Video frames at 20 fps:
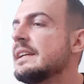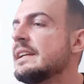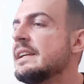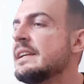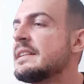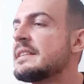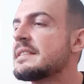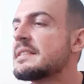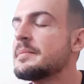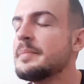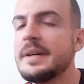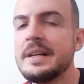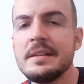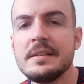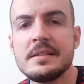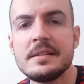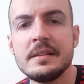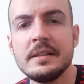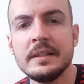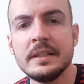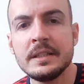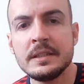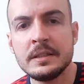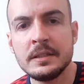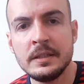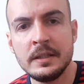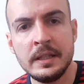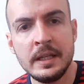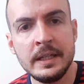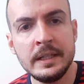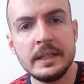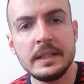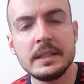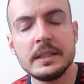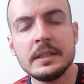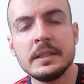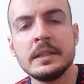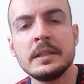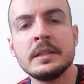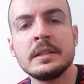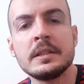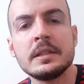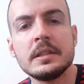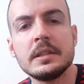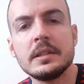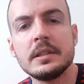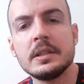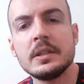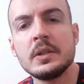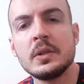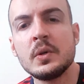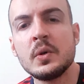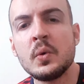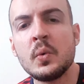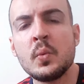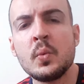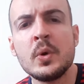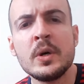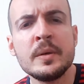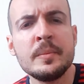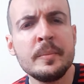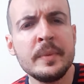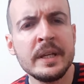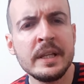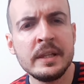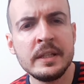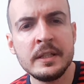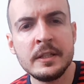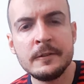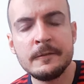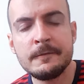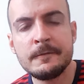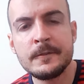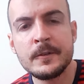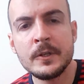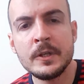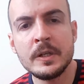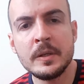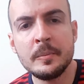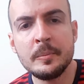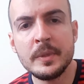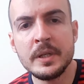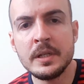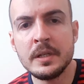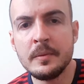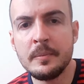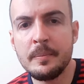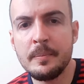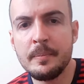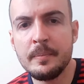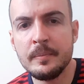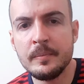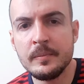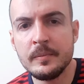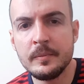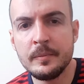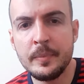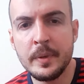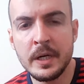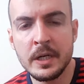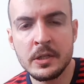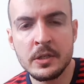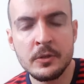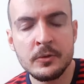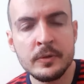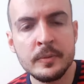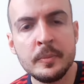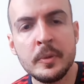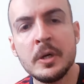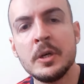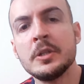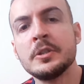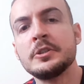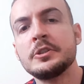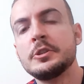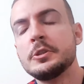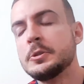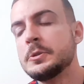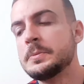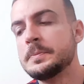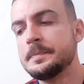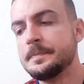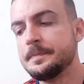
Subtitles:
it smells a little like 1 million from Paco Rabanne too.